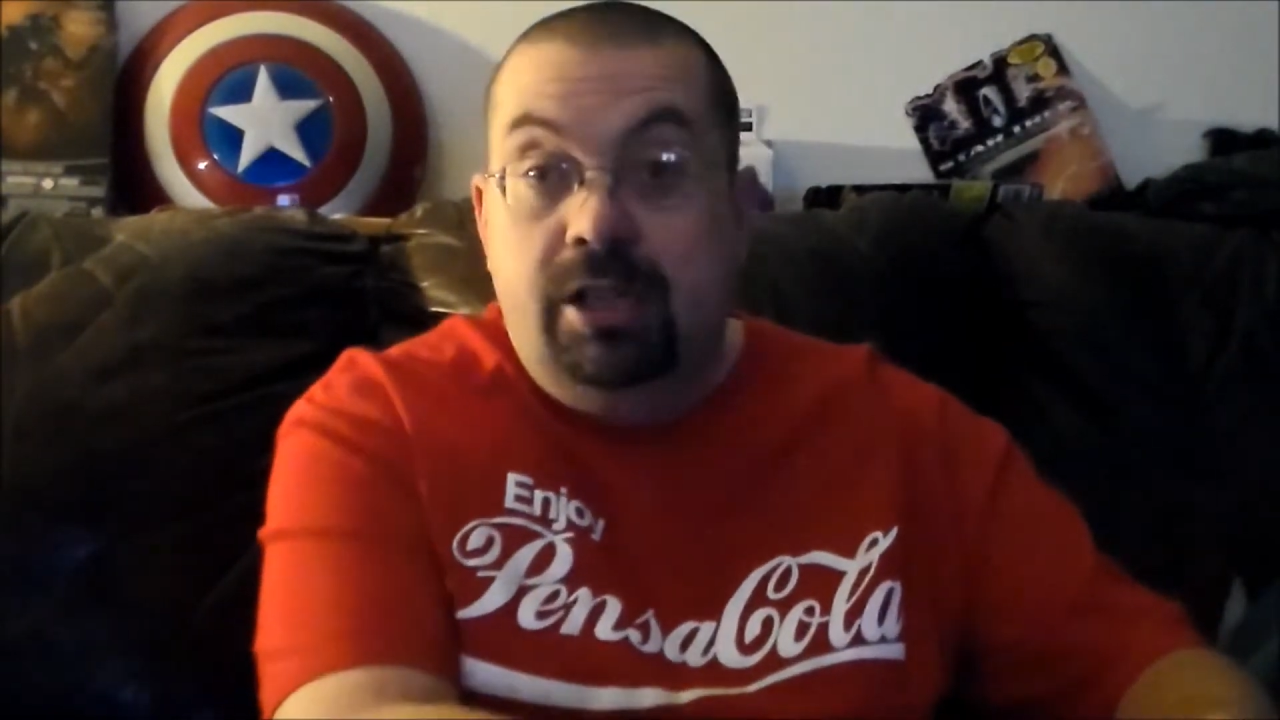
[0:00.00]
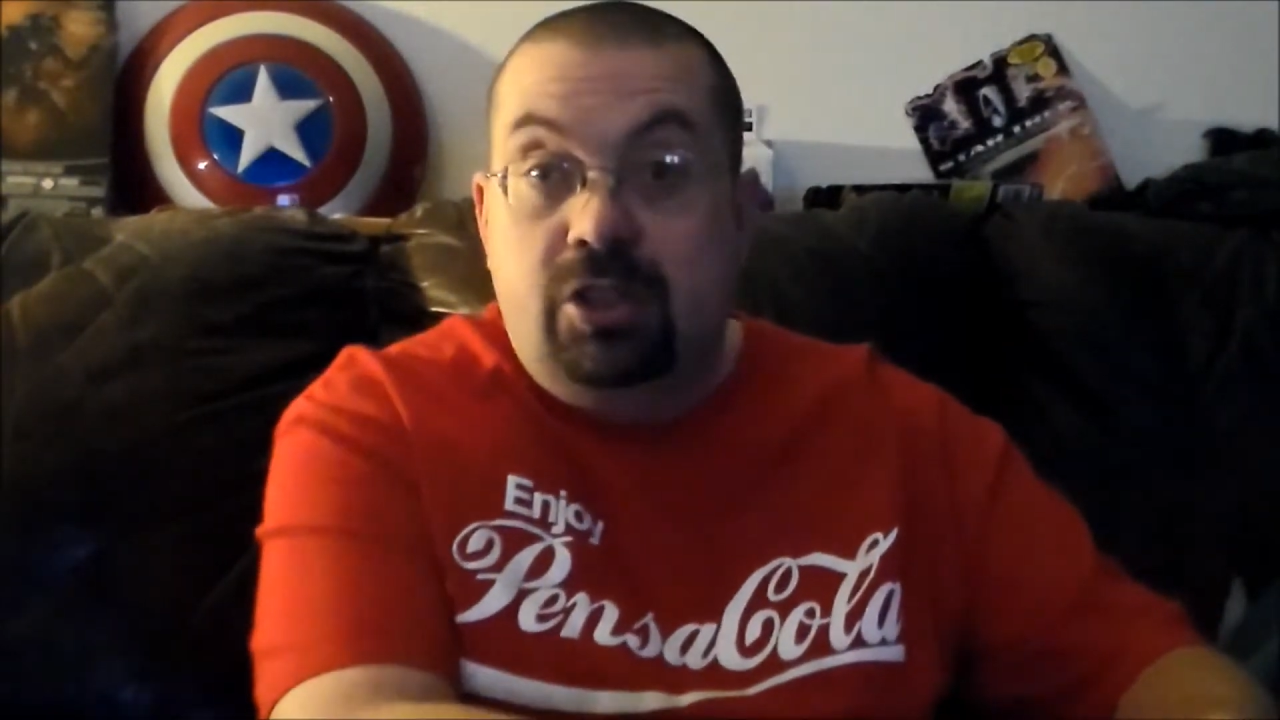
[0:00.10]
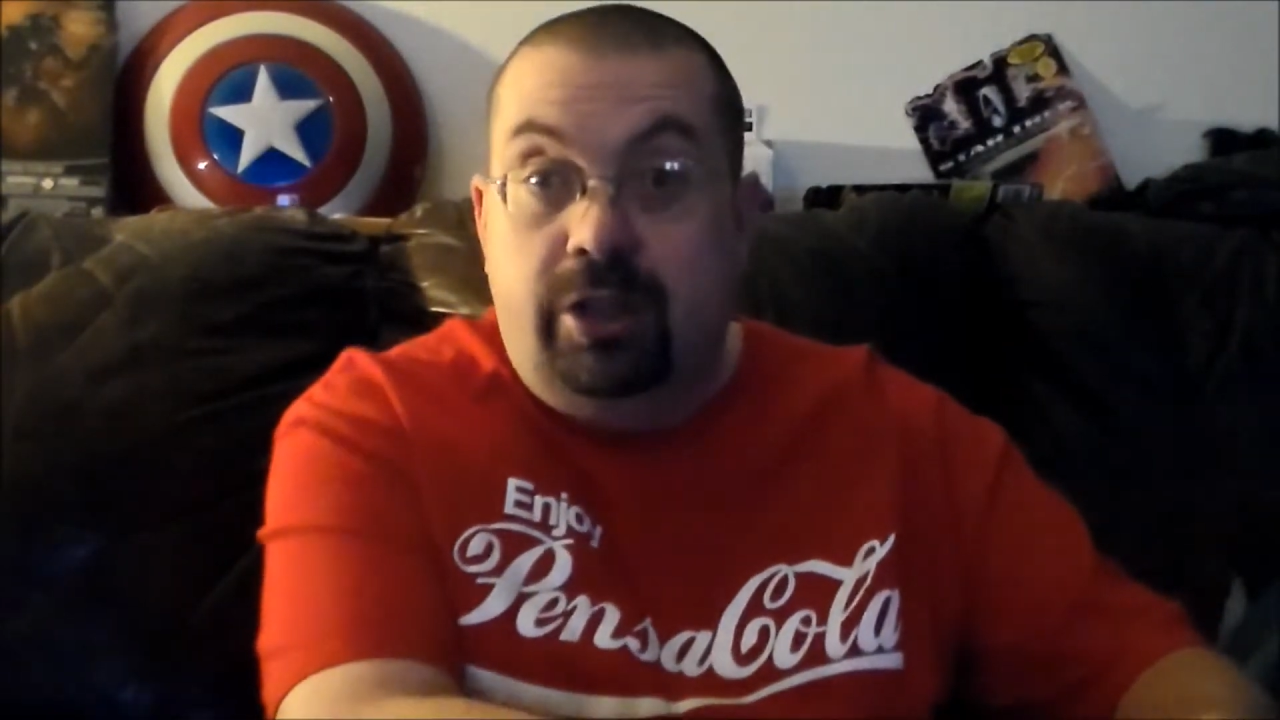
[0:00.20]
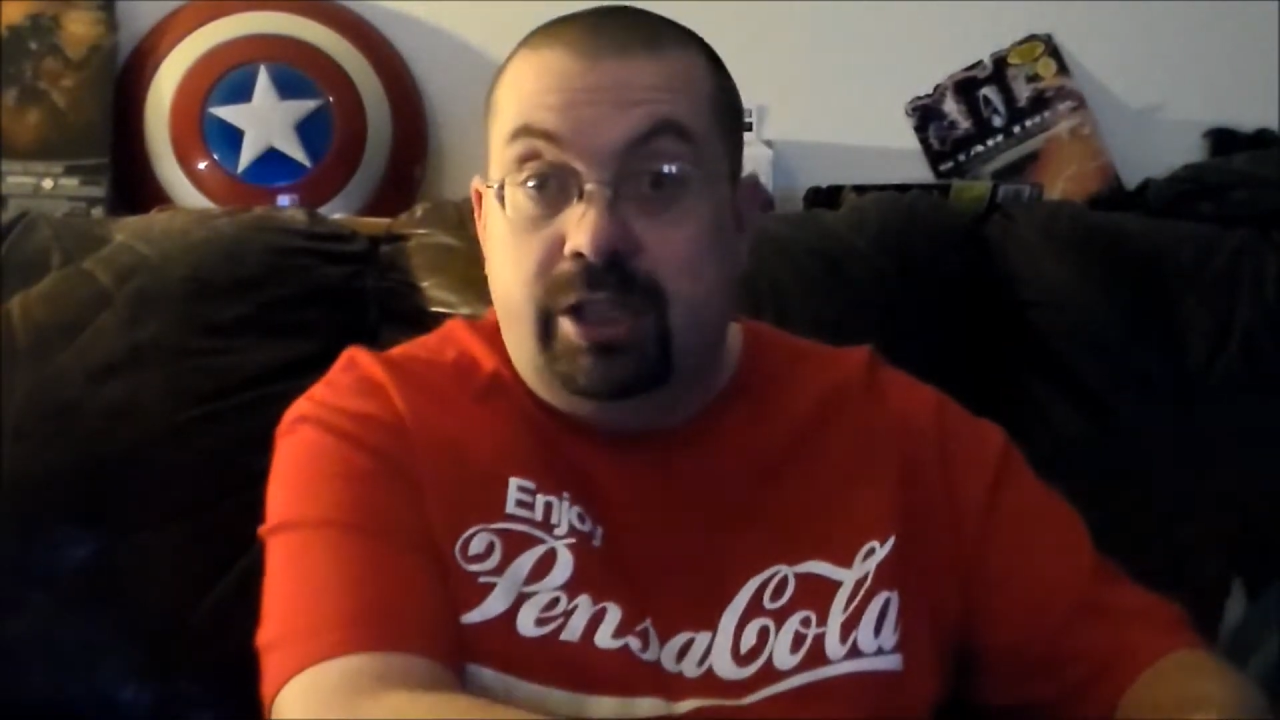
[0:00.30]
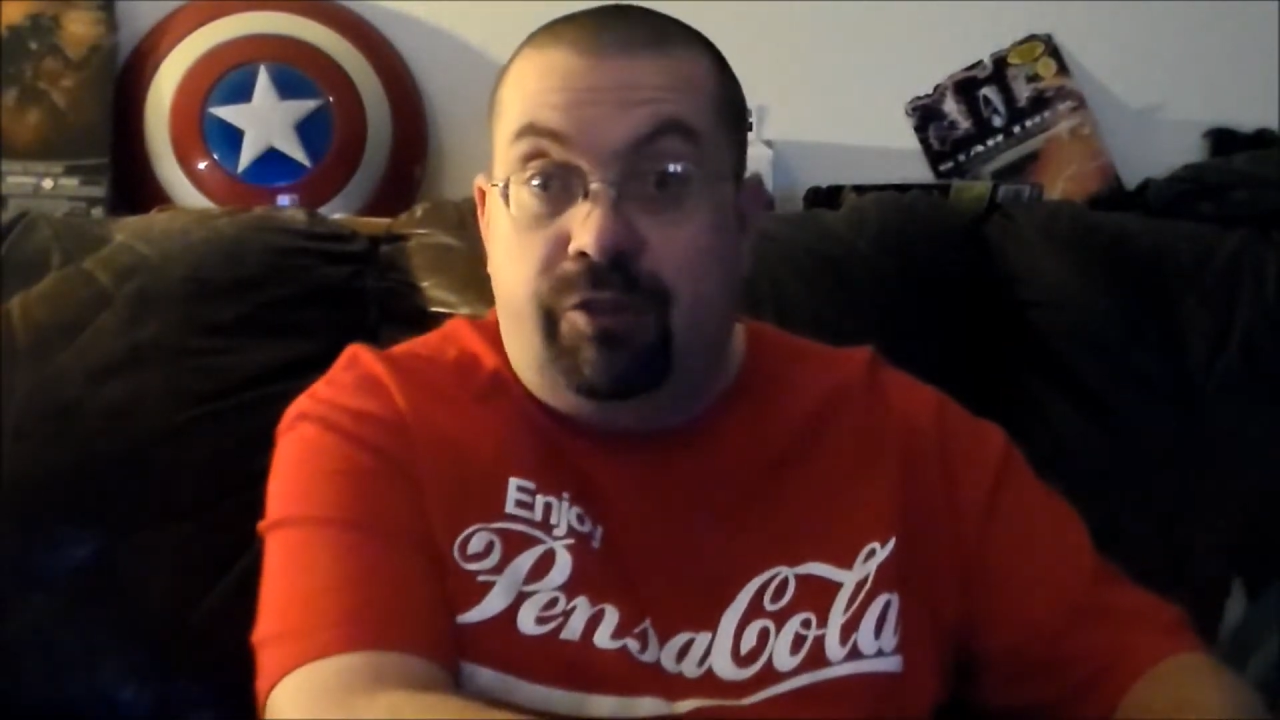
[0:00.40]

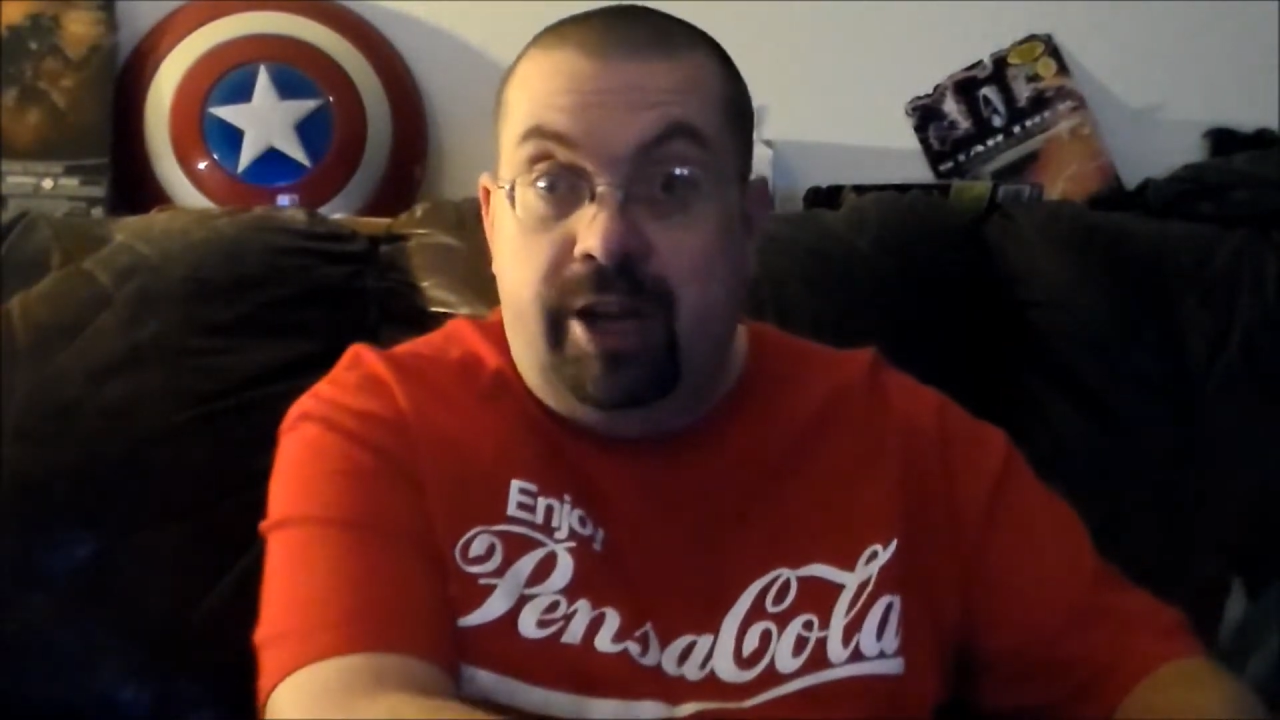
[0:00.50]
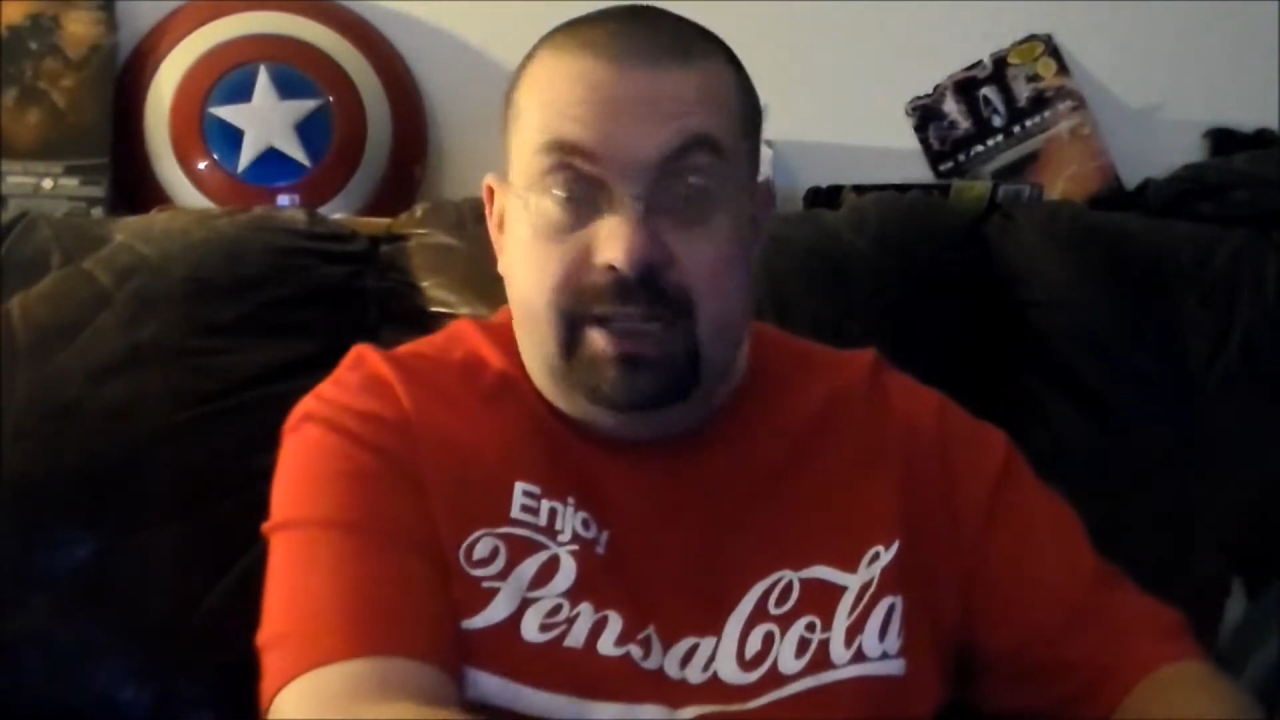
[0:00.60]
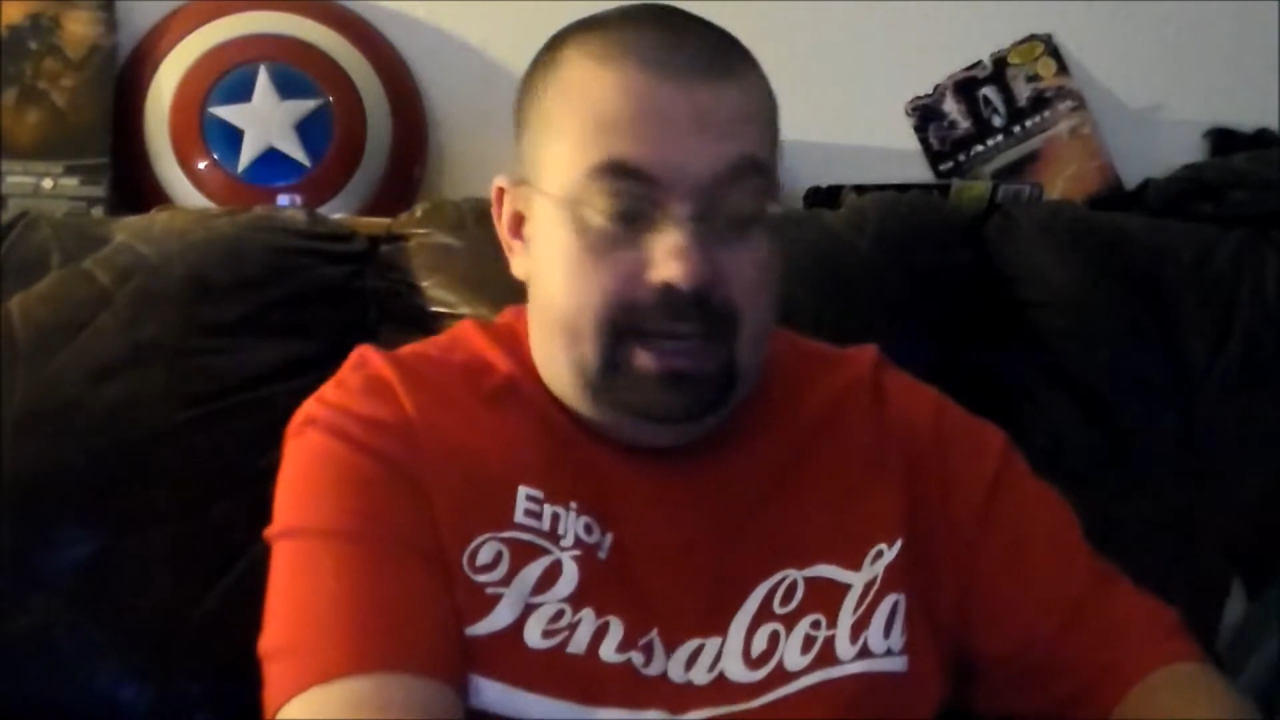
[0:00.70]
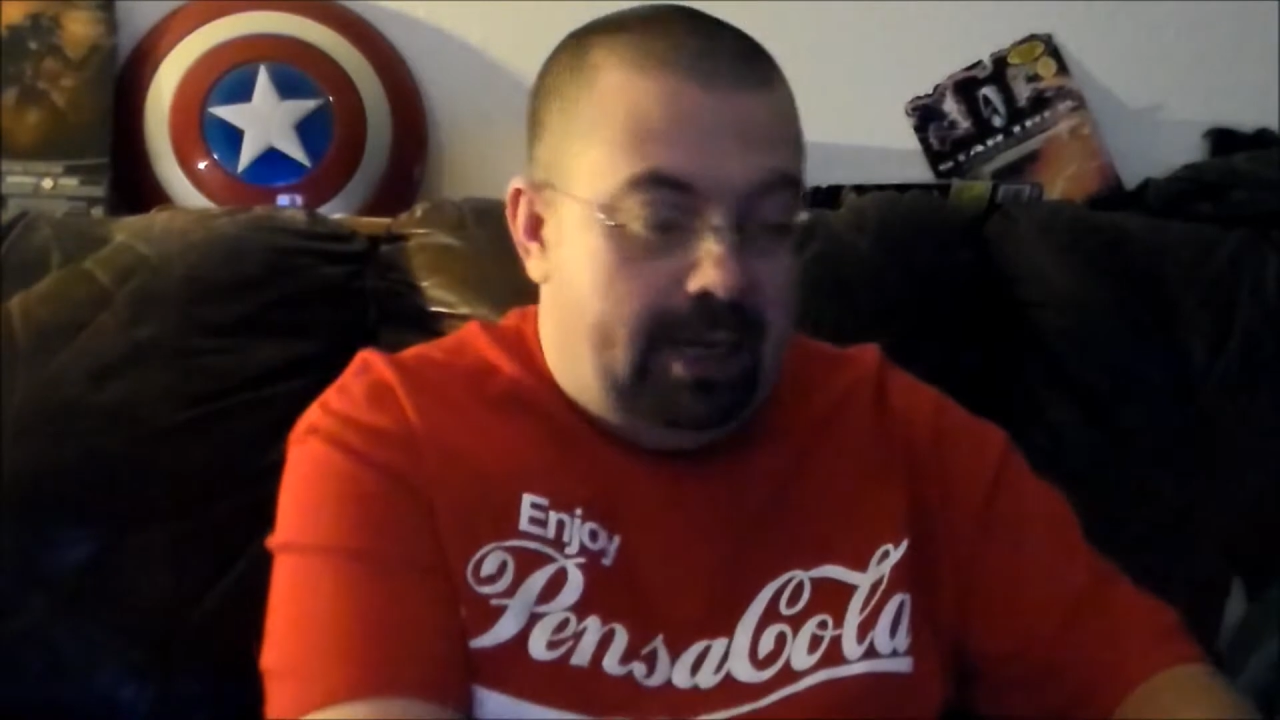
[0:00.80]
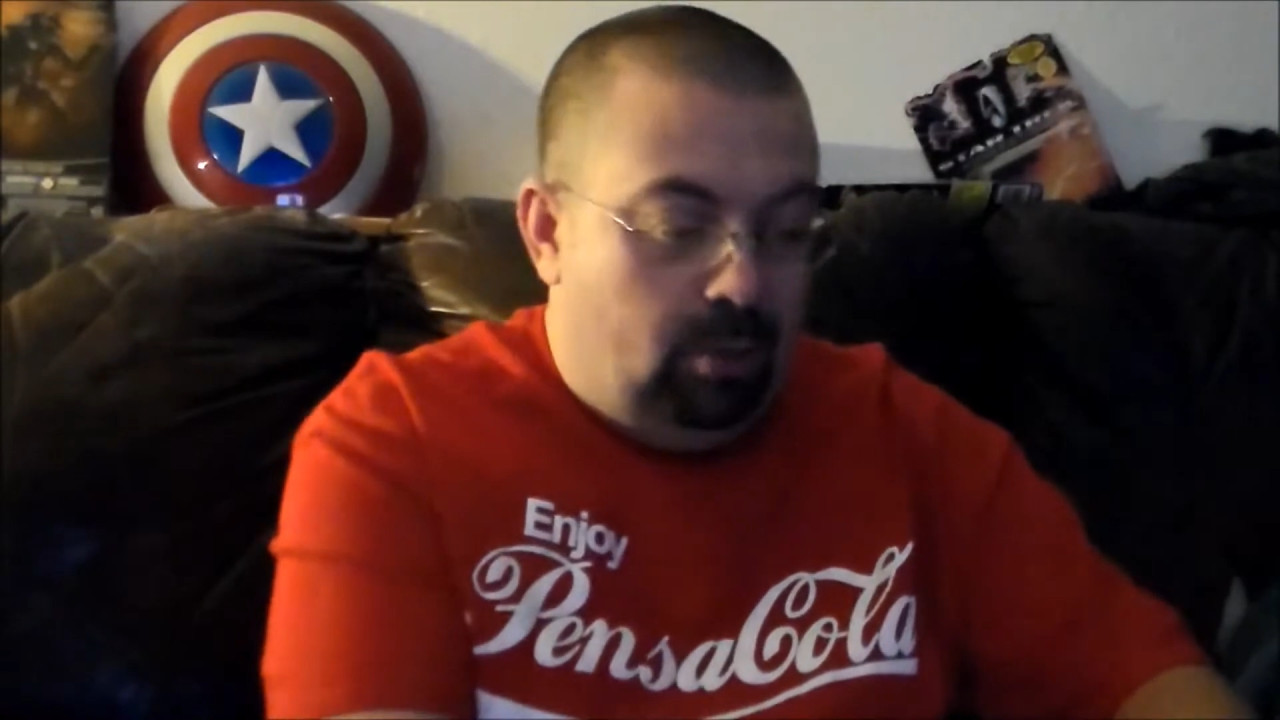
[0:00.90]
So let's find